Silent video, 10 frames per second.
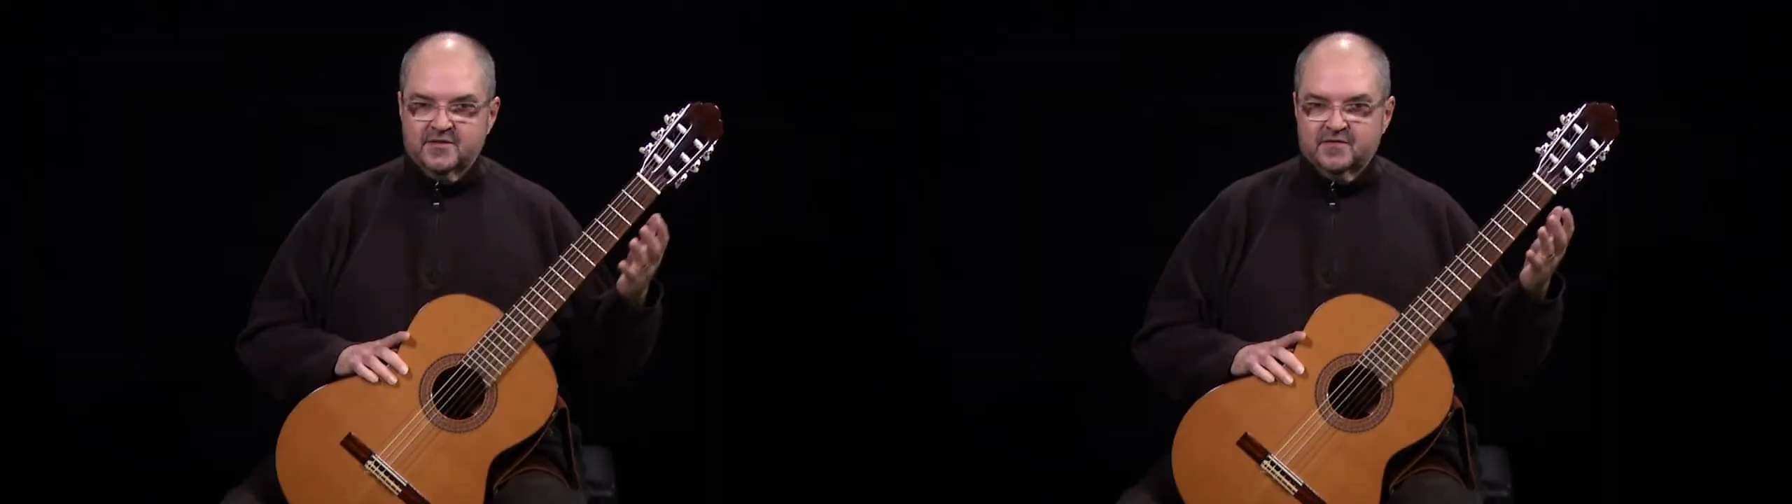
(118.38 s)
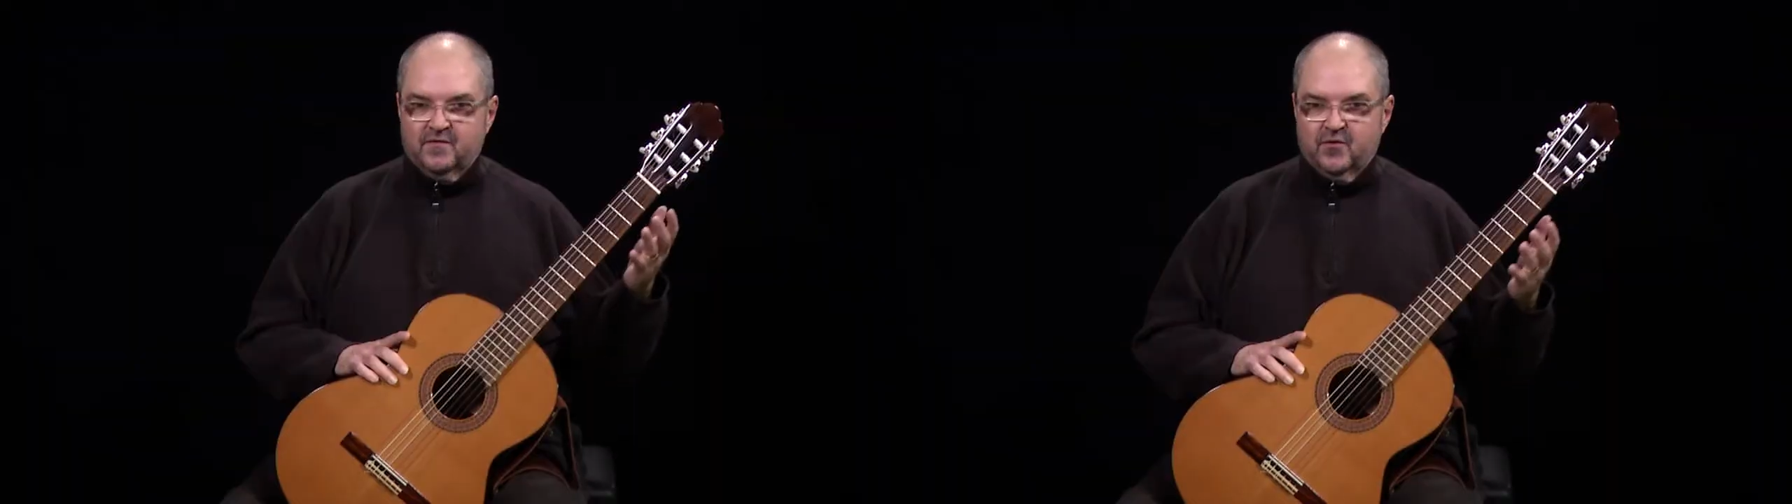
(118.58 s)

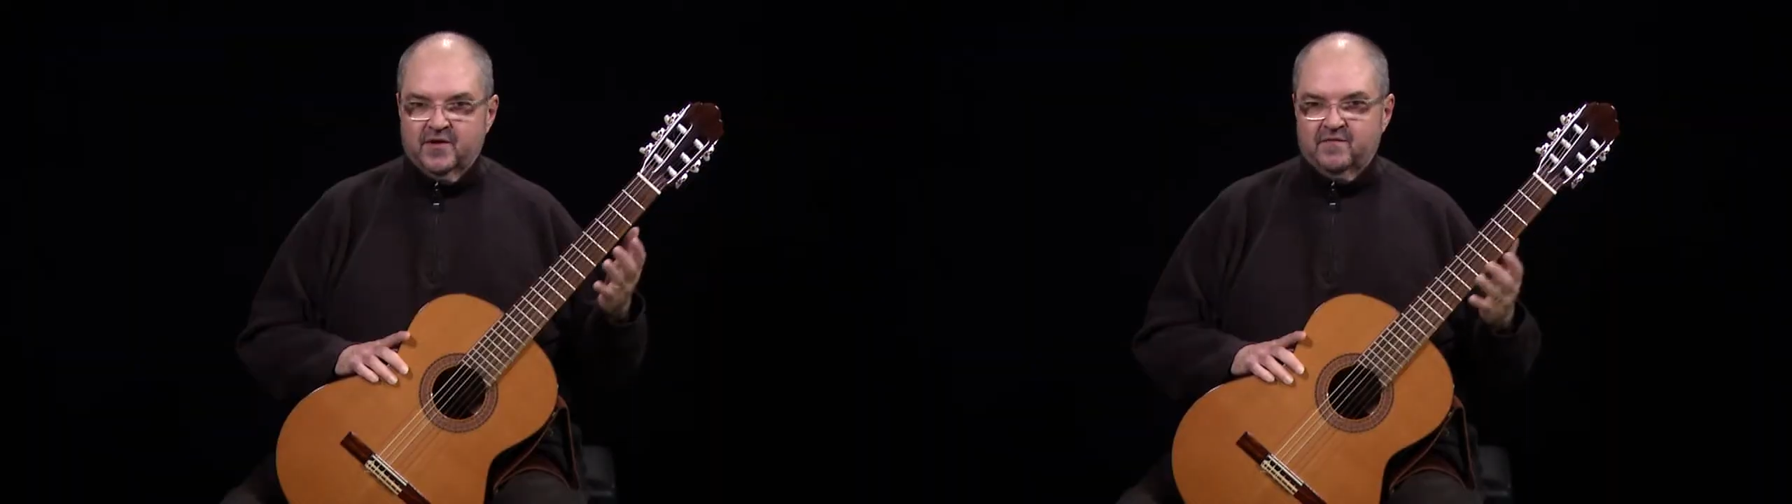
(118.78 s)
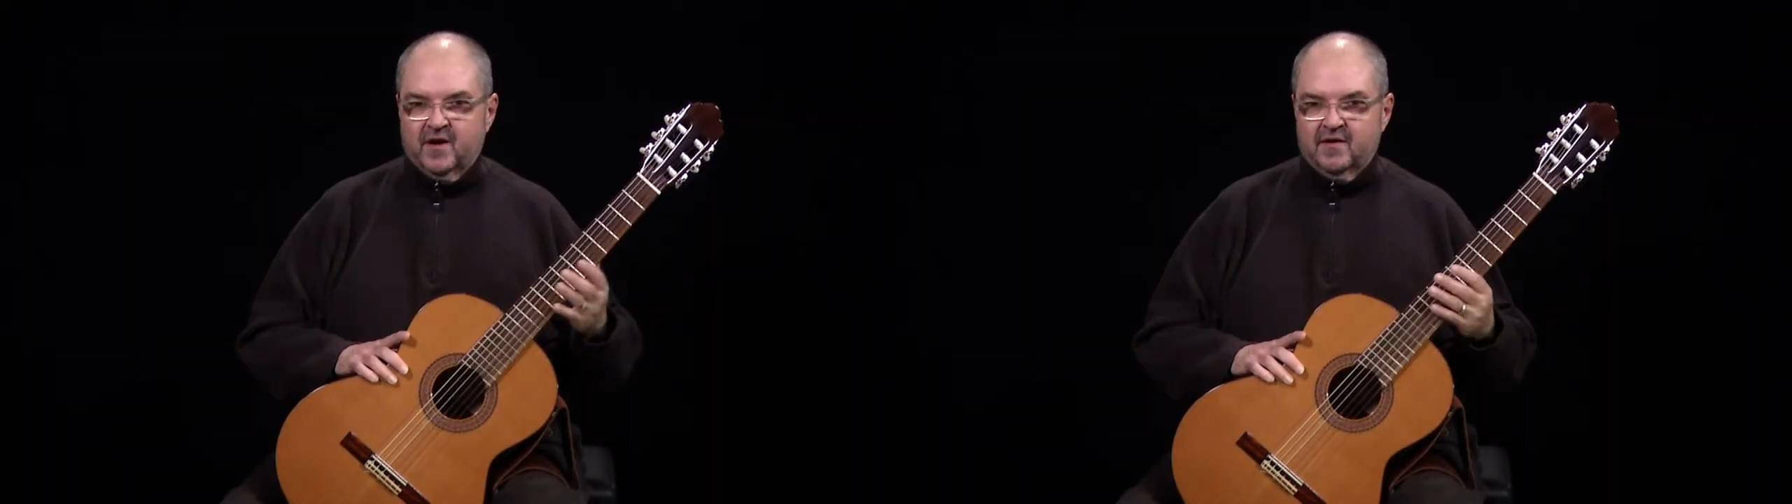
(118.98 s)
this
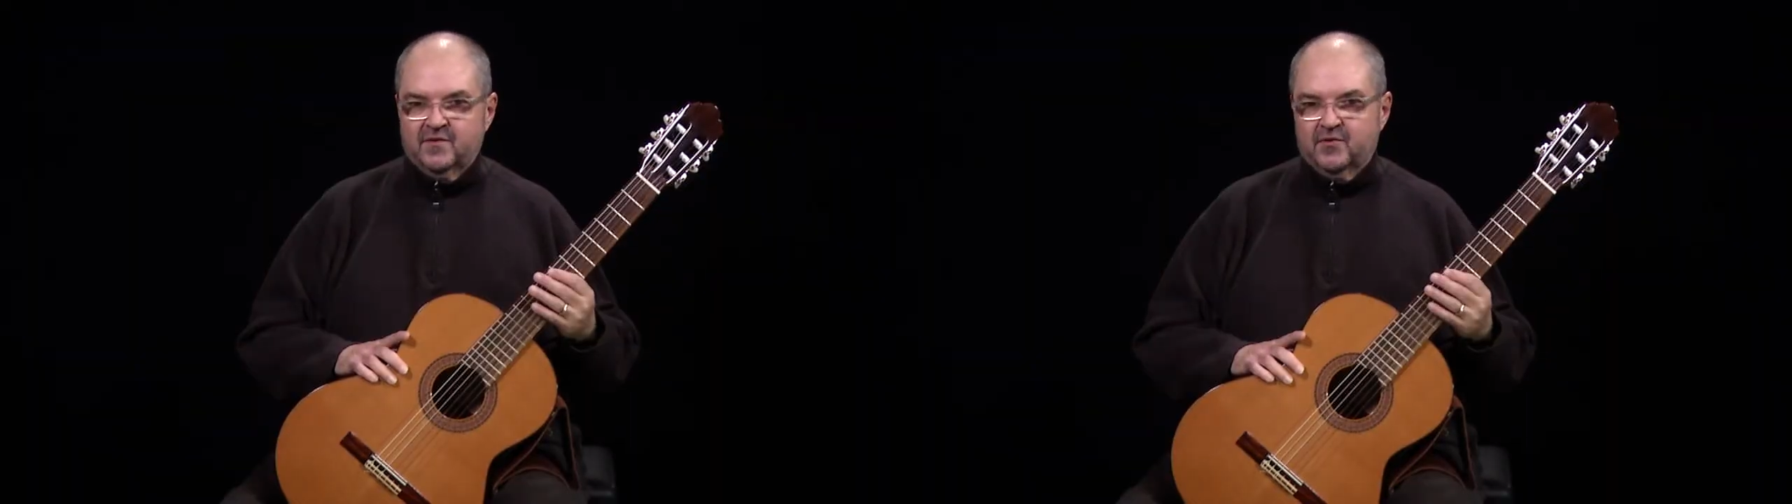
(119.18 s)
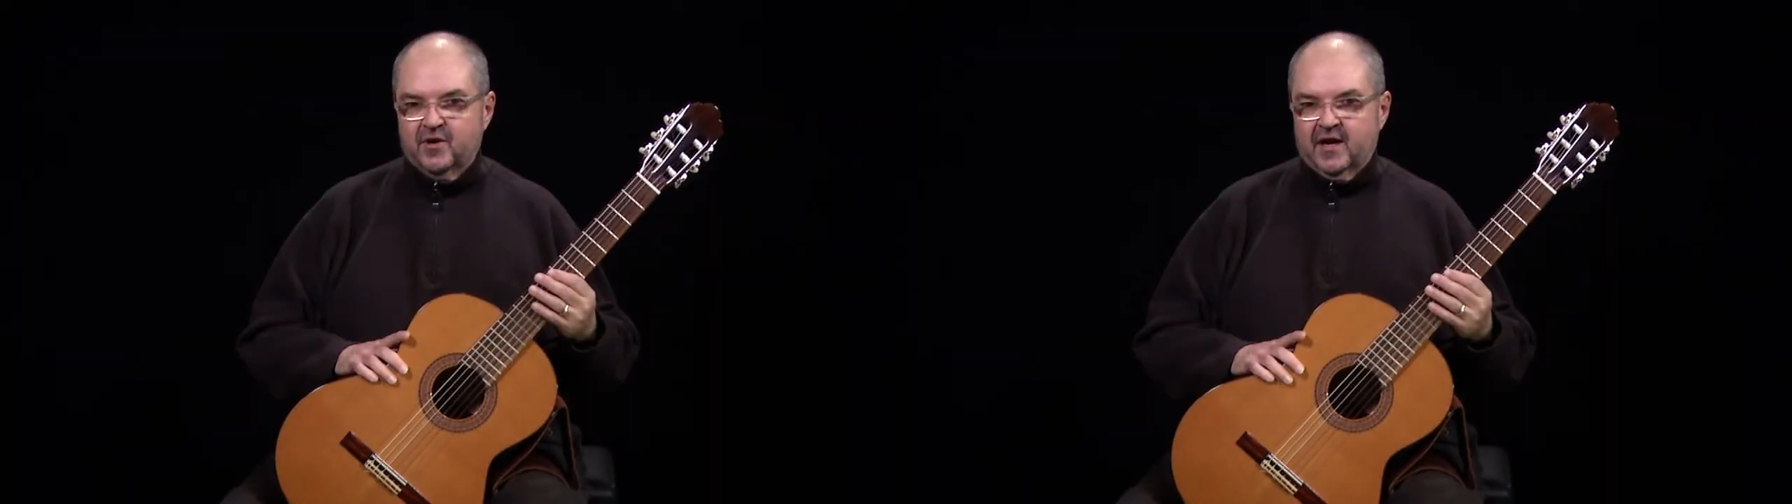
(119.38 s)

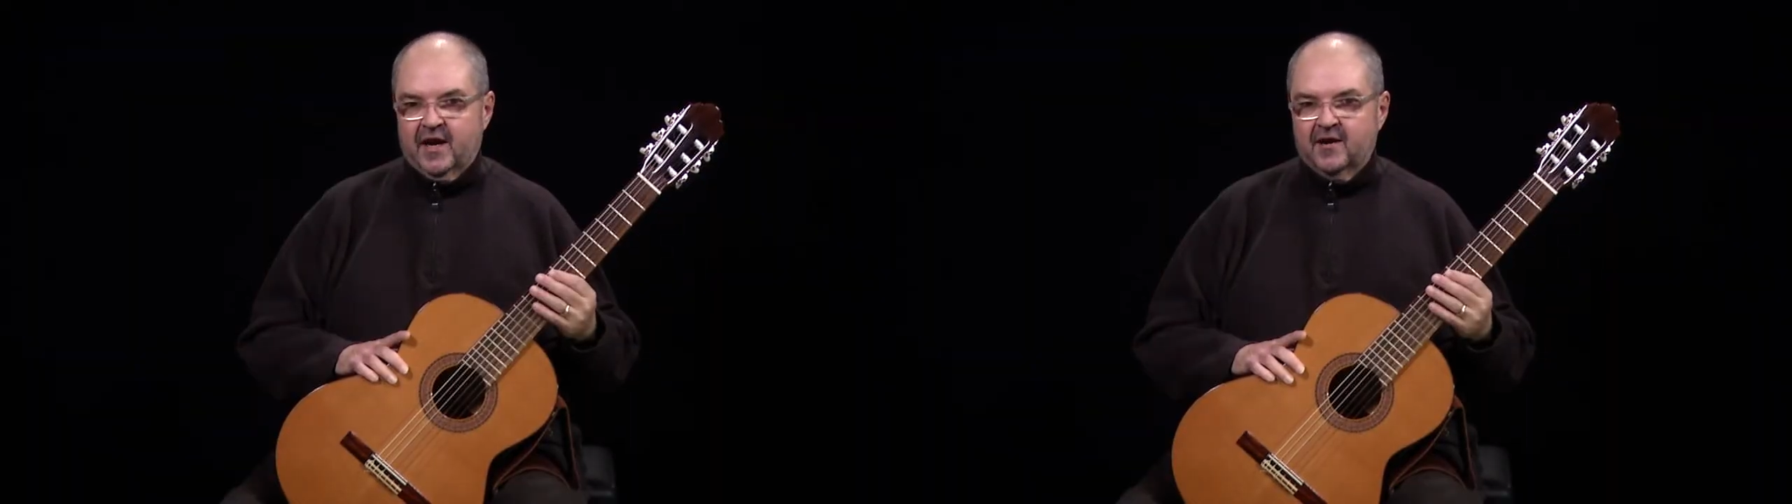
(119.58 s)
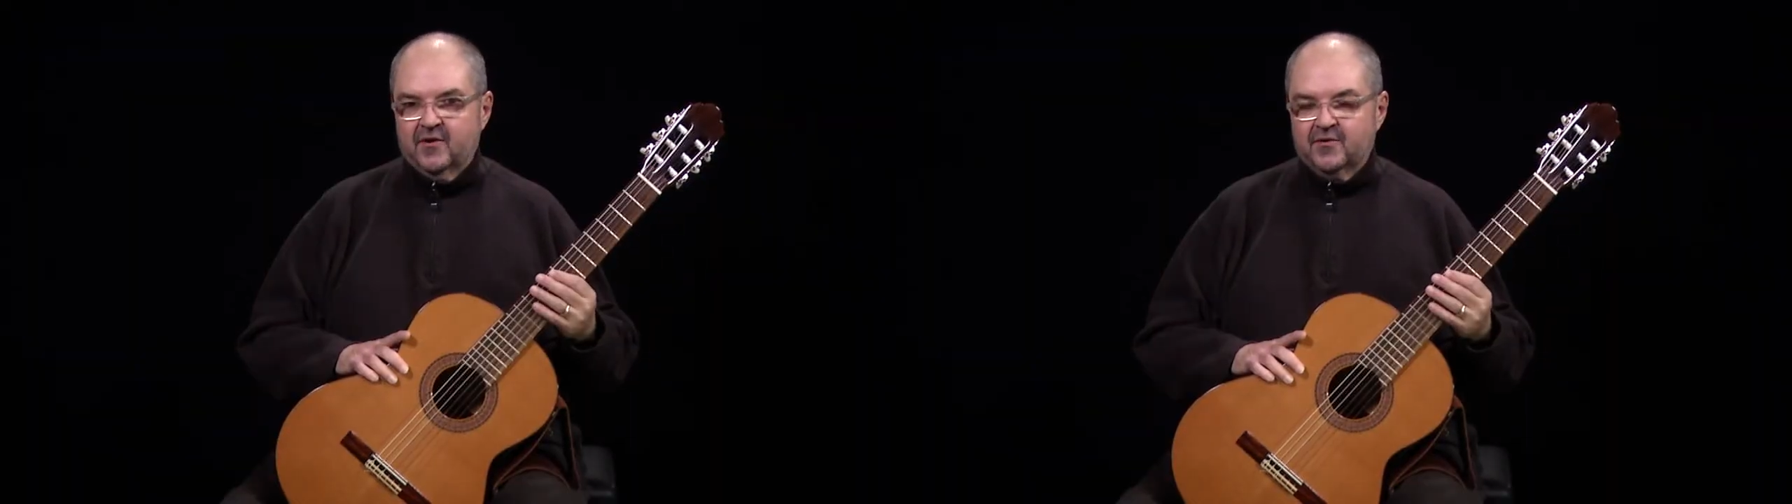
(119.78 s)
45-degree
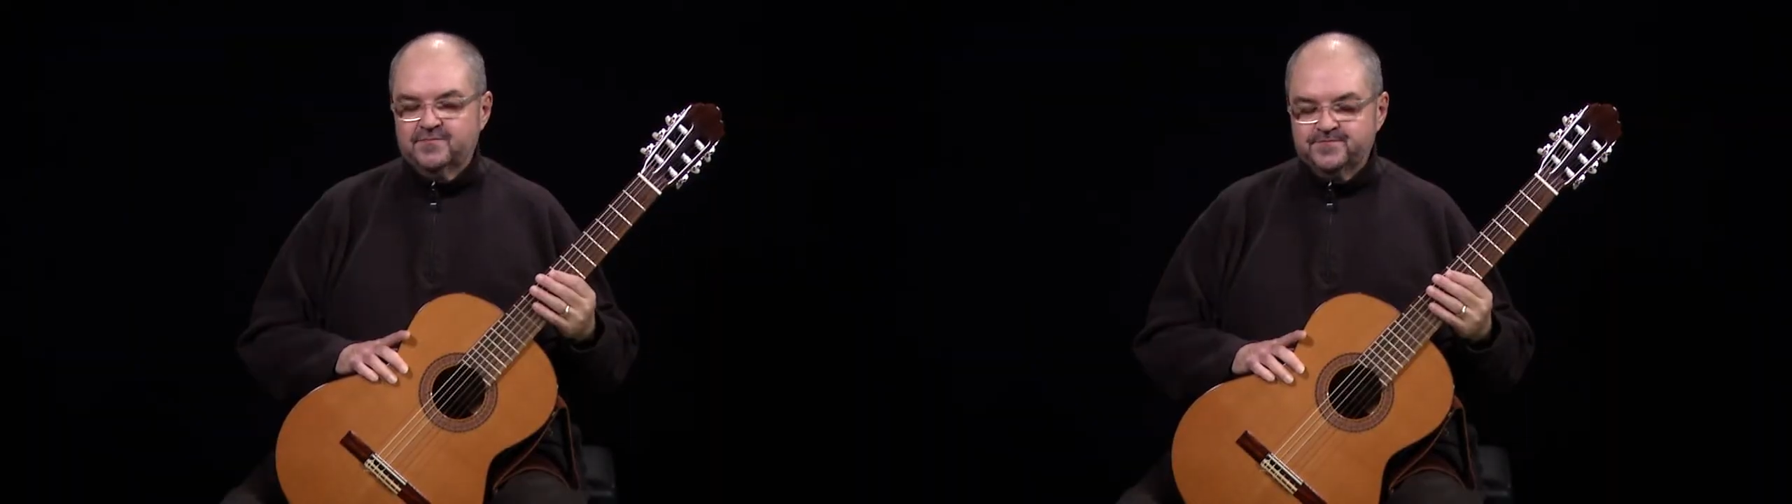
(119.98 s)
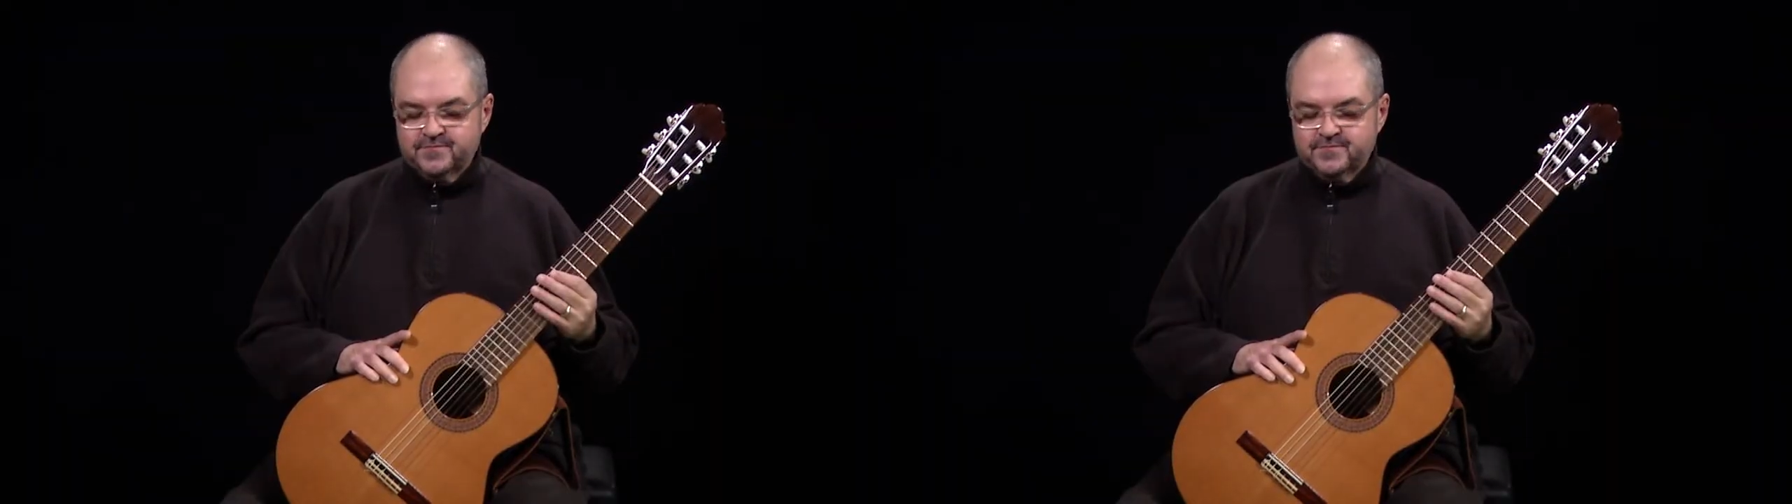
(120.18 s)
angle.